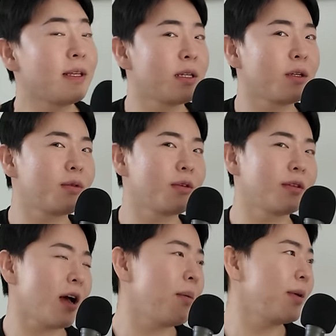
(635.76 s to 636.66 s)
and listening to
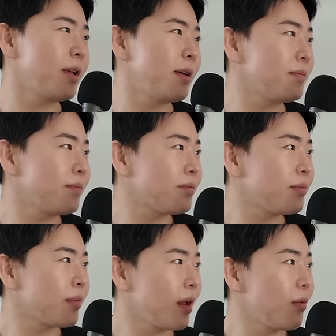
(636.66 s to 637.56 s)
the company
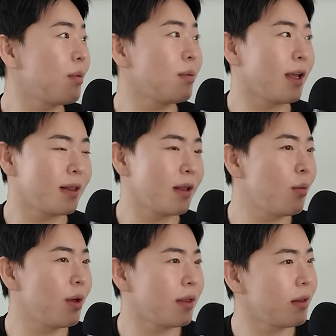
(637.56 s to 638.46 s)
like the,
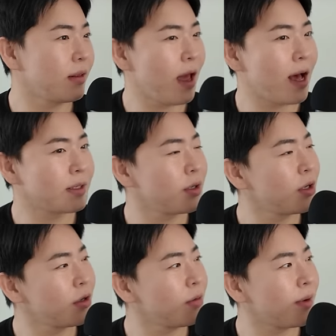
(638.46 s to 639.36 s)
what they asked me to
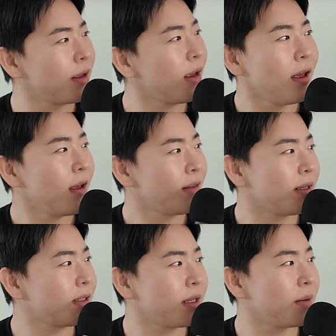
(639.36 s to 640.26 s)
do but mm.
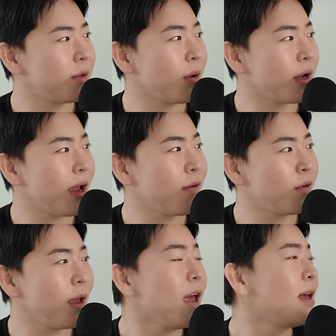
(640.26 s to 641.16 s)
nothing had been working out
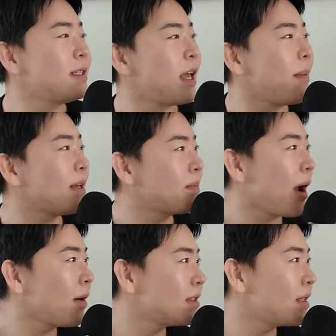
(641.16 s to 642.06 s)
for me same as
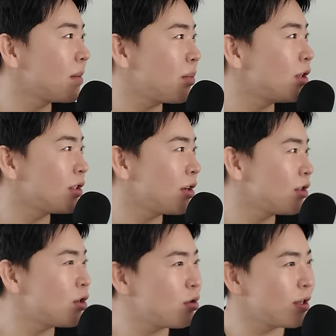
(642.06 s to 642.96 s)
parents like pushing their
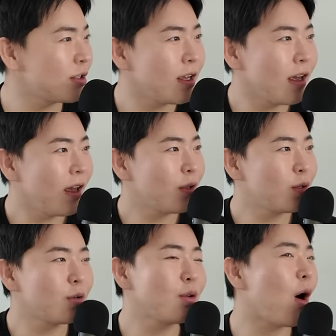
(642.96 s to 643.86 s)
children
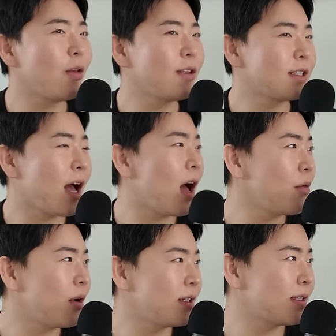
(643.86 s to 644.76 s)
to all these
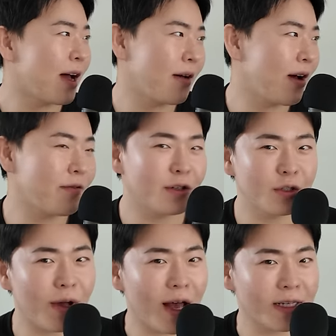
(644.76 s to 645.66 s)
ones after
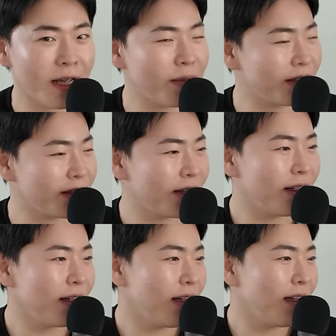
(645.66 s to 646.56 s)
school academics
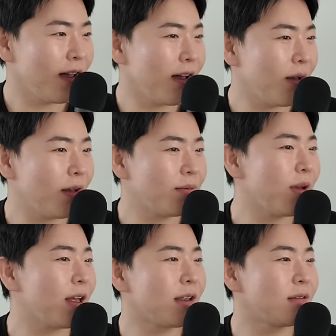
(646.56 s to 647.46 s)
mm-hmm. um,
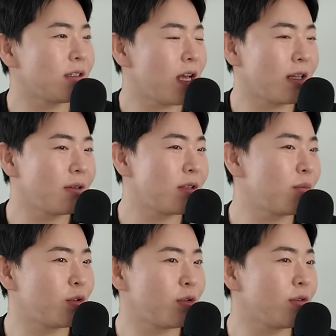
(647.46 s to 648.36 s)
and then telling
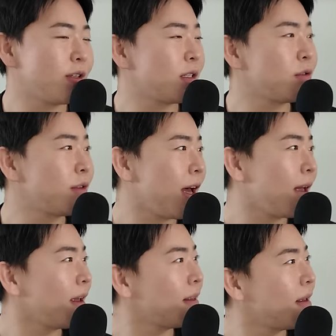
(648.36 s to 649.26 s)
them to do this and to
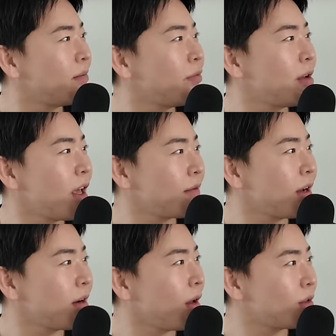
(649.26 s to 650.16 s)
that and then mm. their life
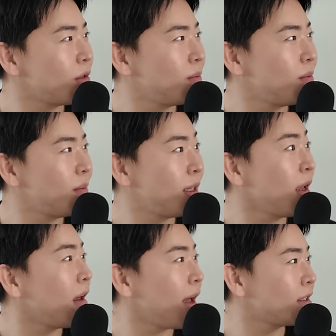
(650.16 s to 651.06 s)
turned out to be
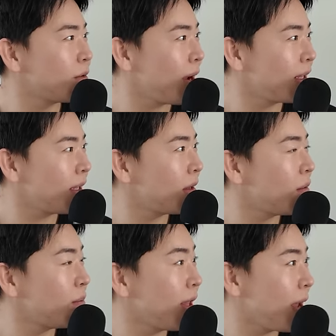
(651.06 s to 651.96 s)
not as great and they
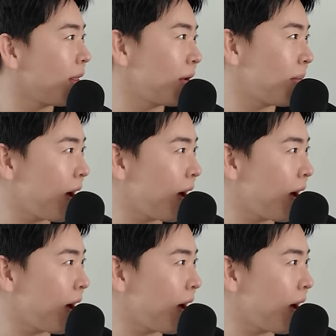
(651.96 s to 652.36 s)
will yep. blame on their